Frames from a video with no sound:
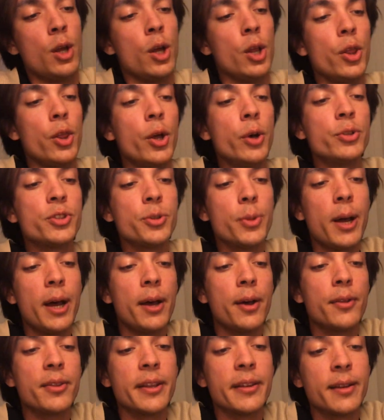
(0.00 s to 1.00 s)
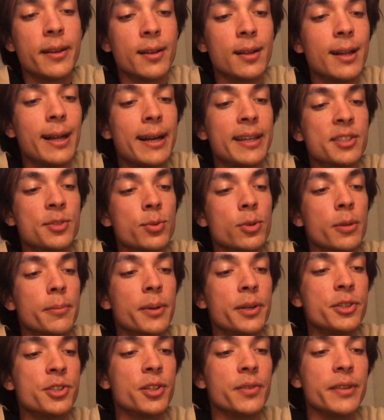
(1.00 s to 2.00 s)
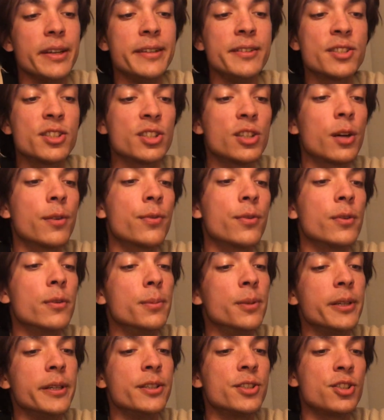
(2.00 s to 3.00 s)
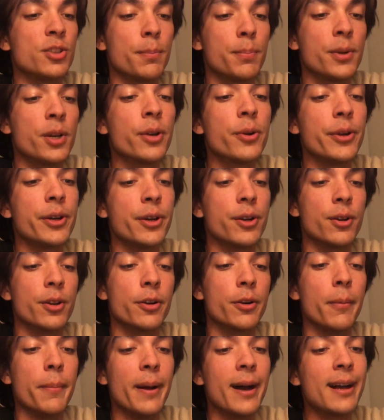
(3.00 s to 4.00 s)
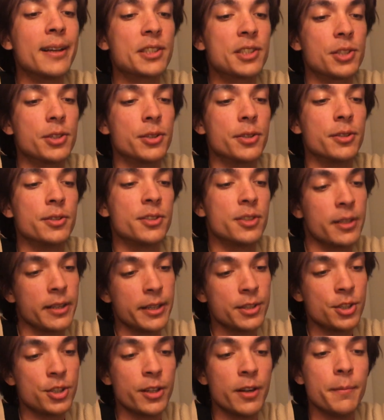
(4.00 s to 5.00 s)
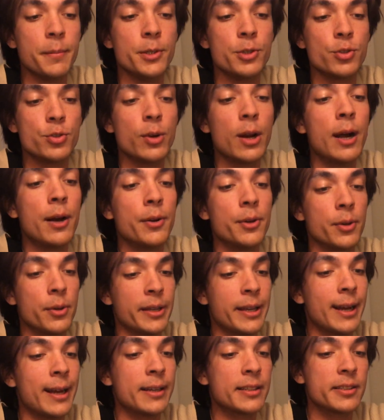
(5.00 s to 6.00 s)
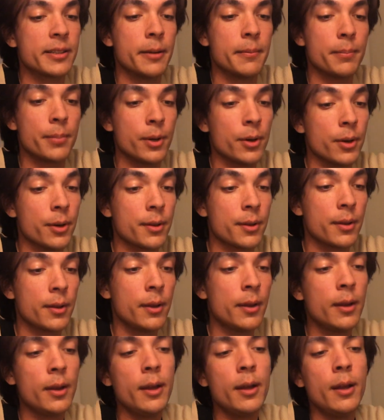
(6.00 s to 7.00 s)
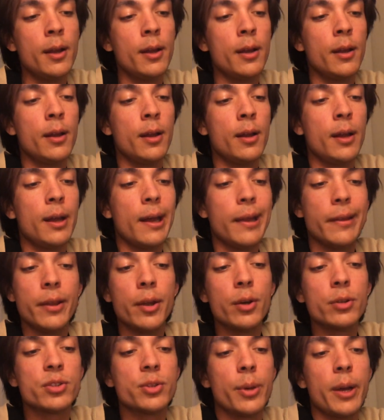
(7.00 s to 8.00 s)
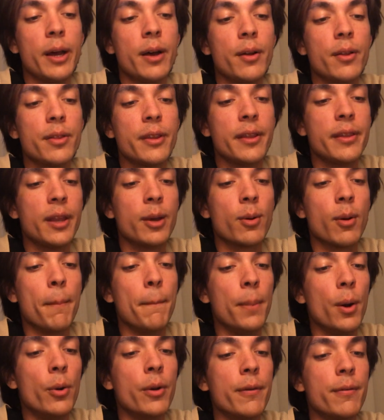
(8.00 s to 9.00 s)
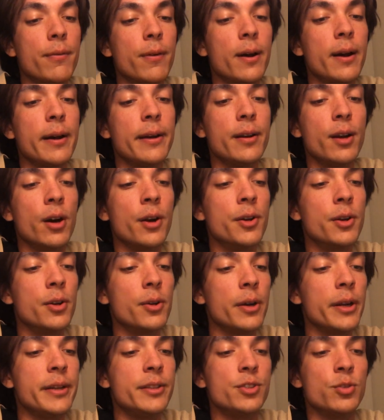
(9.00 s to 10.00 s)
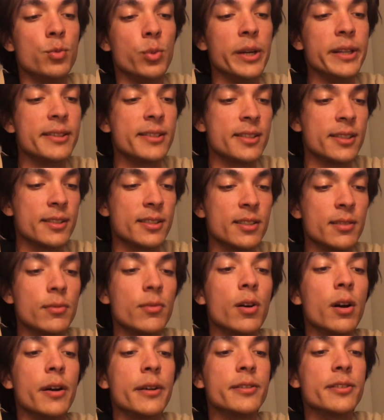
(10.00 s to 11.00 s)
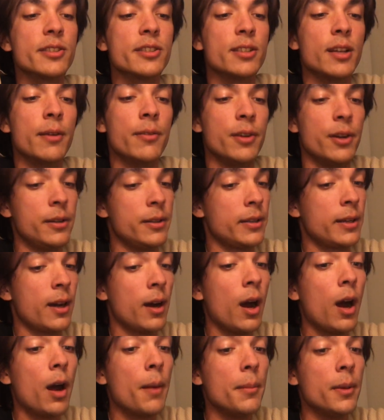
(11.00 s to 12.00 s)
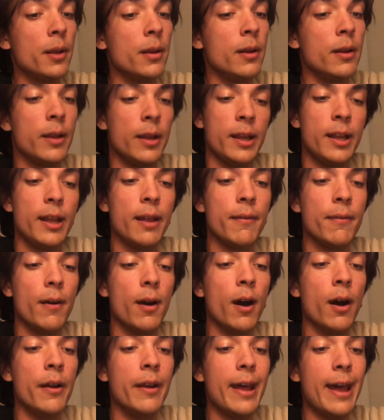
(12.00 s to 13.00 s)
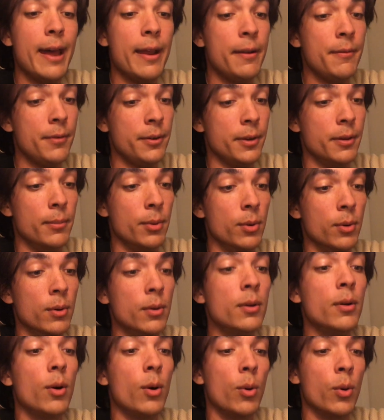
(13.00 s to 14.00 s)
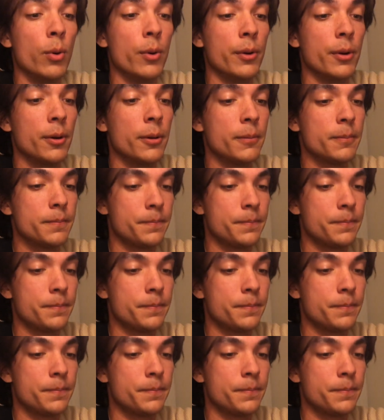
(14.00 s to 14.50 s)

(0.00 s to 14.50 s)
those who held that the Glass were a bunch of insufferably superior little bastards that should have been drowned or gassed at birth, and those who held that they were bona fide underage wits and savants of an uncommon, if unenviable, order.